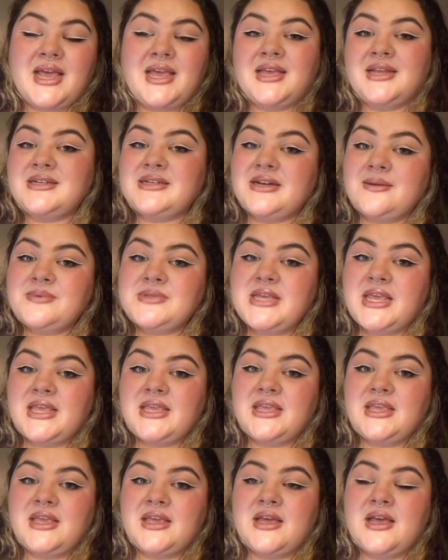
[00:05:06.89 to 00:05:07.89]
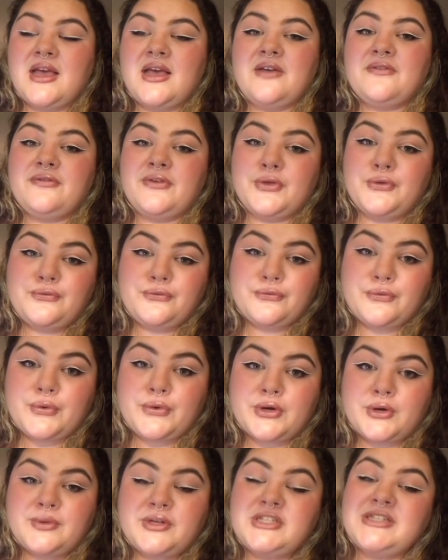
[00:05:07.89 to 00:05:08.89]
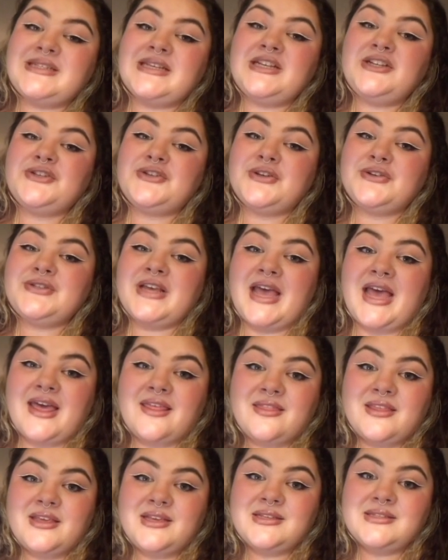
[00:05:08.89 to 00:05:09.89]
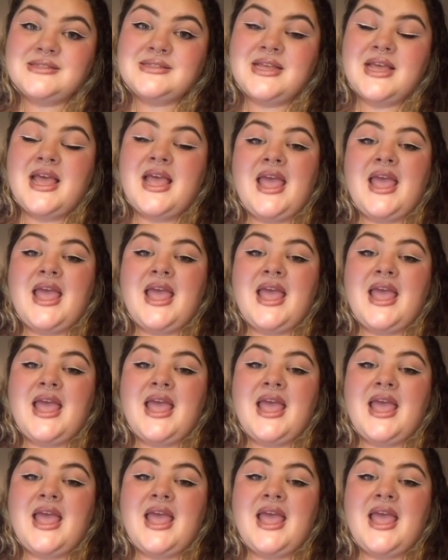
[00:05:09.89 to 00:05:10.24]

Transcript: I ended up taking Phil 4, which is Intro to Ethics,